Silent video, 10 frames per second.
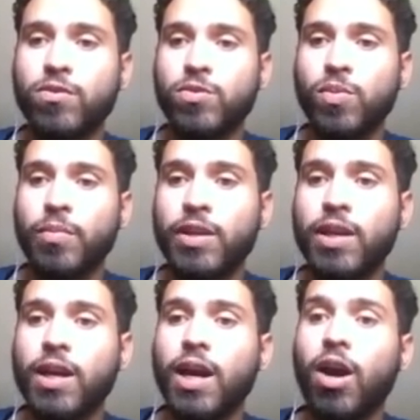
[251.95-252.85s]
women
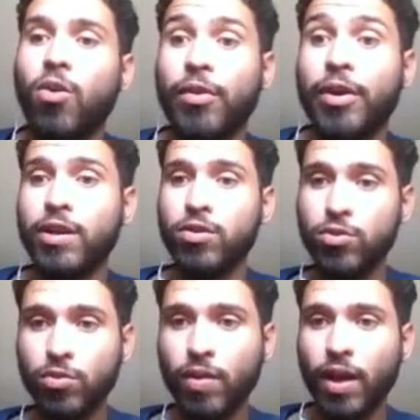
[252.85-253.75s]
already
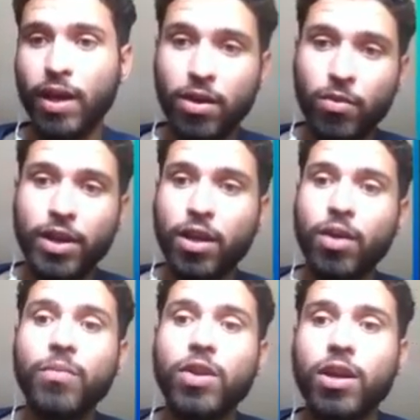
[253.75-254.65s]
do and already
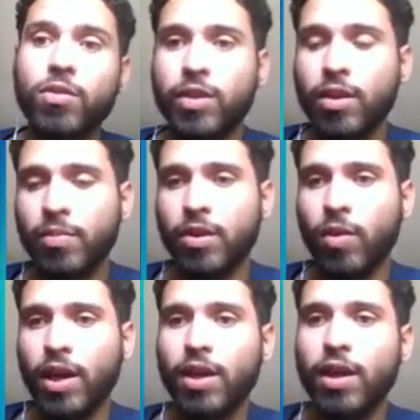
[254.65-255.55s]
communicate with them in a
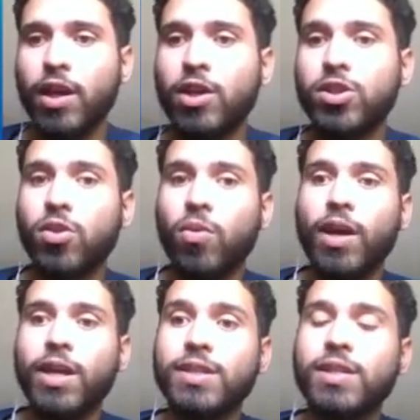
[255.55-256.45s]
way. So
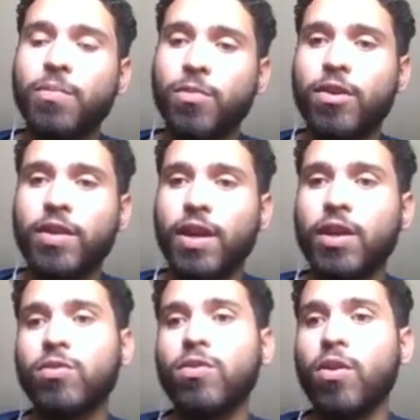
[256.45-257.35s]
it's important
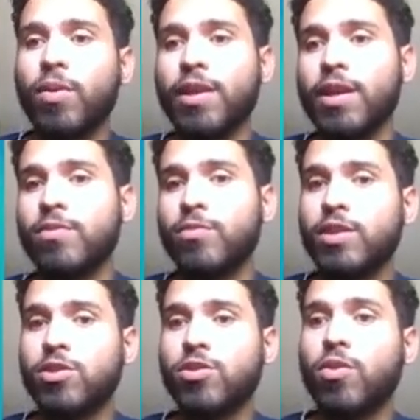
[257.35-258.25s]
that you go and then
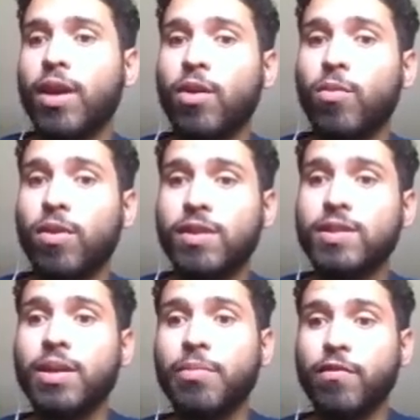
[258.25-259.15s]
research, okay, I want
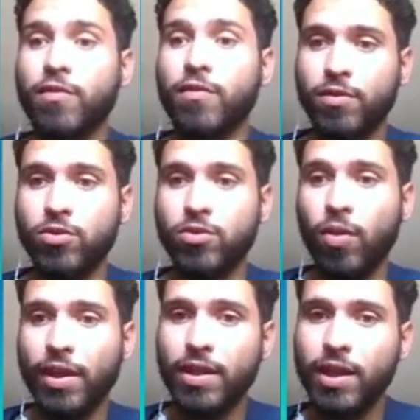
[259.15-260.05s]
this typography to go
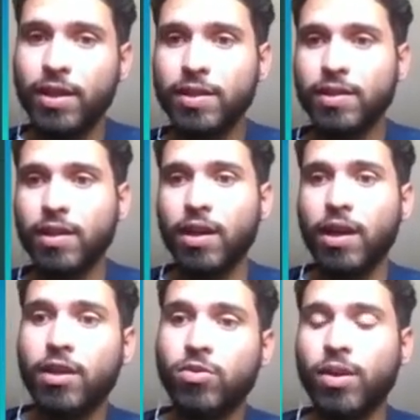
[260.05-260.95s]
like this,
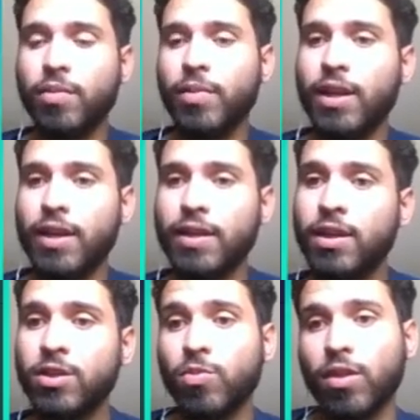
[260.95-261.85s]
to animate like
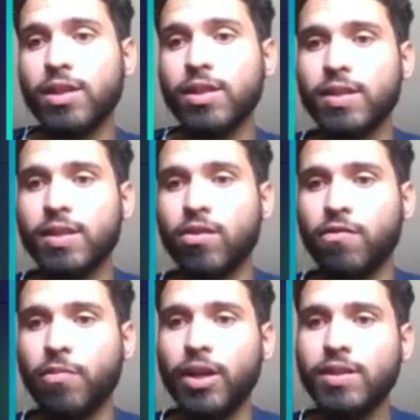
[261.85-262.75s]
this with this sort of
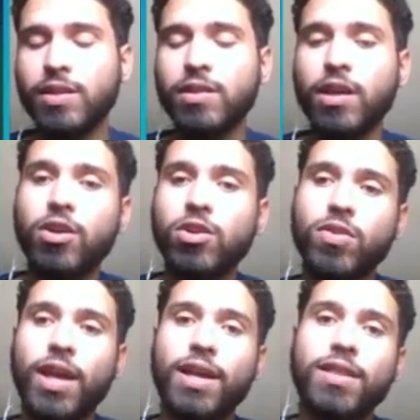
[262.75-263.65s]
pacing, so
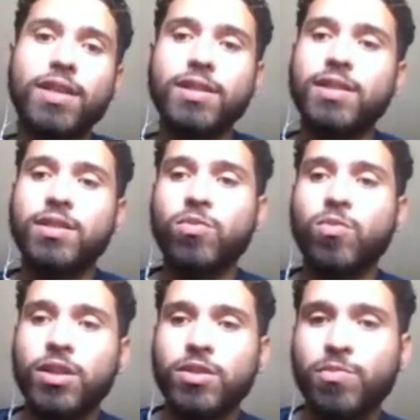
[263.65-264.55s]
that this is
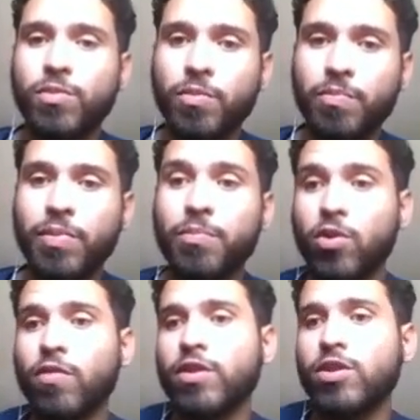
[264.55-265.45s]
what's been
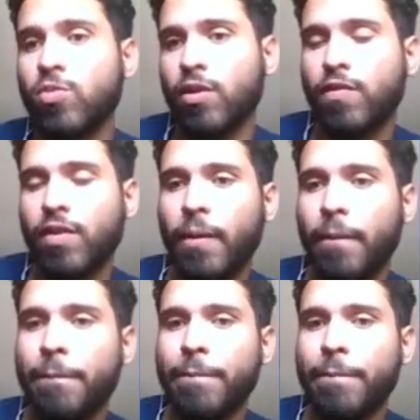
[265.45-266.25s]
proven to work for them.